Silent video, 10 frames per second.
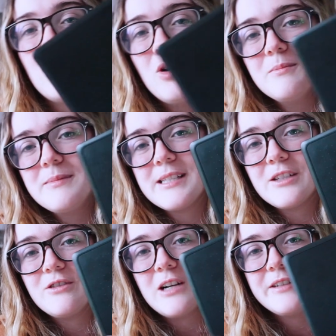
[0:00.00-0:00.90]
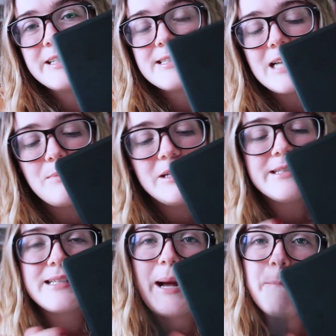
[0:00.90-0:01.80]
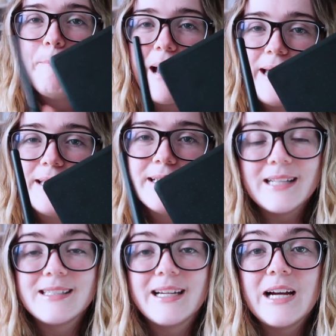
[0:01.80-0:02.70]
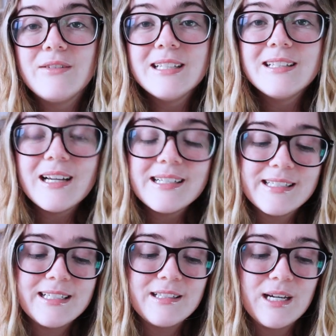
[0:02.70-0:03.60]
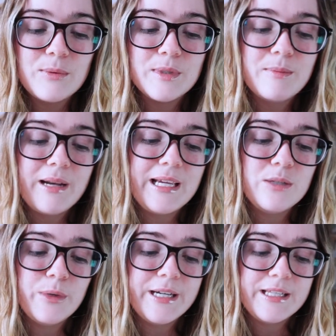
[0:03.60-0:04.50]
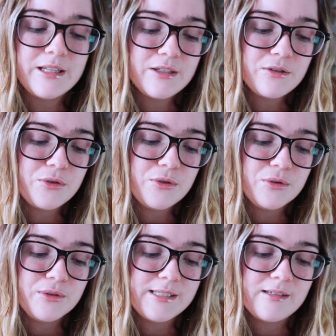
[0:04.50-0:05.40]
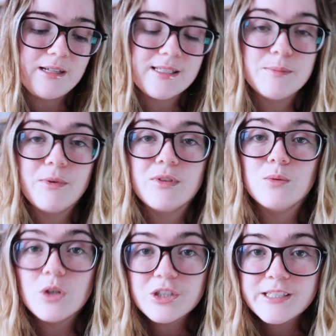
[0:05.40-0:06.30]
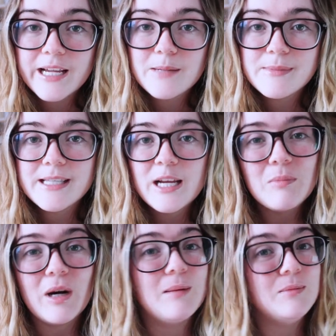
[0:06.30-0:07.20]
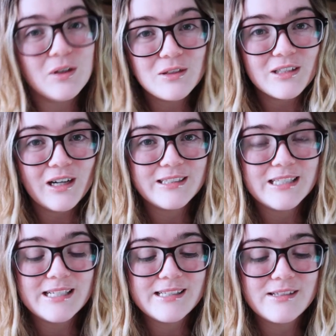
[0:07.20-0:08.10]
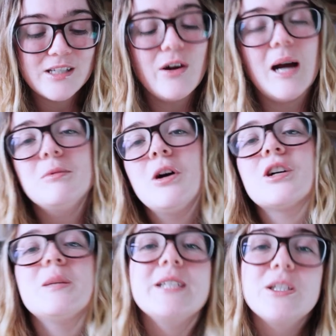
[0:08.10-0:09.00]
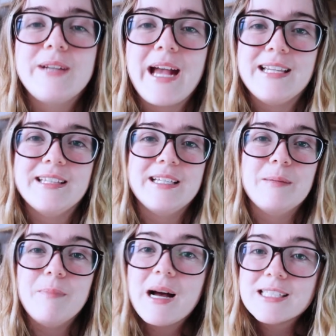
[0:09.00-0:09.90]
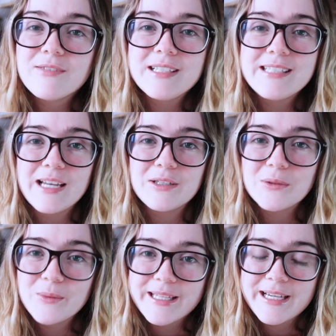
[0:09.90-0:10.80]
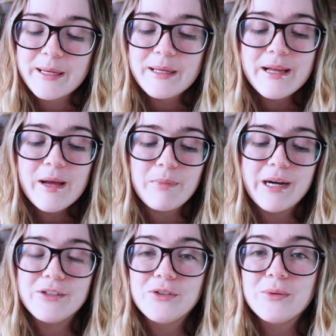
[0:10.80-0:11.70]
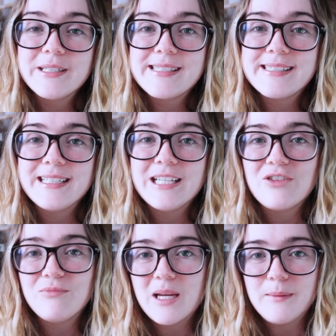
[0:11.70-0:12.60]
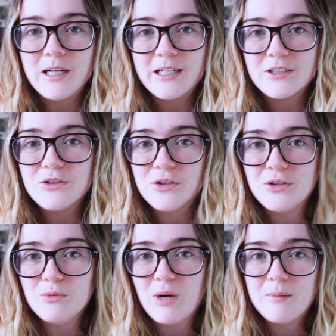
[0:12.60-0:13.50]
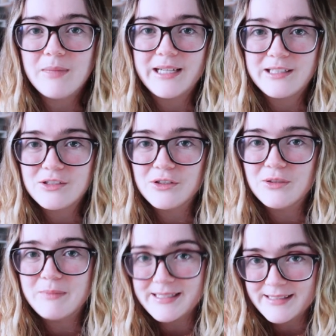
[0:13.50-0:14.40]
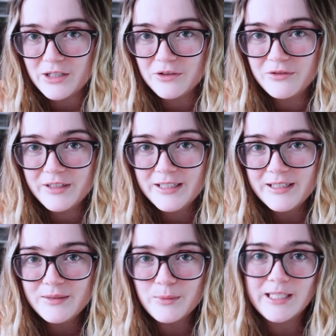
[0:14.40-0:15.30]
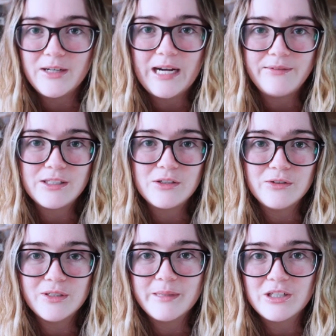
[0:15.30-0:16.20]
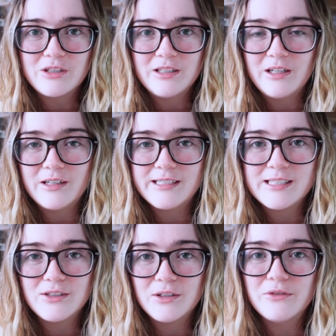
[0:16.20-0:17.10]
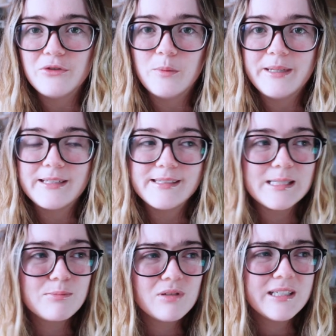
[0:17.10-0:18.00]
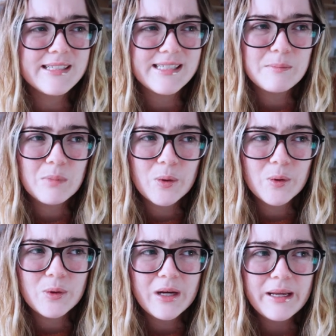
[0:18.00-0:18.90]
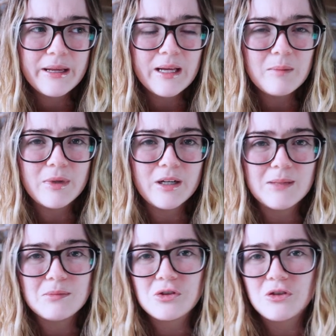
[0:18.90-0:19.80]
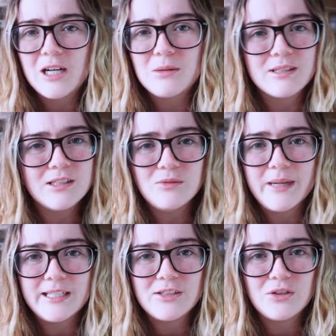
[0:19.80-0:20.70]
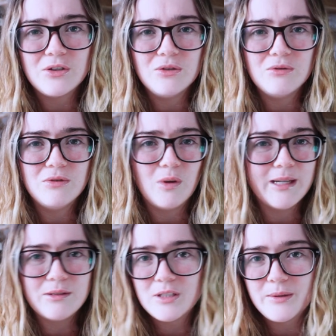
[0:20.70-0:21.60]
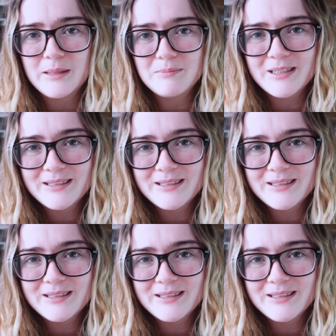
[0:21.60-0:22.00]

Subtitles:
Tom's graphics tablet and pen. And I have a little idea that I wanna play with to design some of the washi tapes, but I'm not an artist, so I'm not gonna be doing anything massively technical with it, but I do want to see if maybe I can do what I'm planning to do myself without having to commission an artist to do it for me, because it's pretty simple, but I'm sure I will still manage to not be able to do it.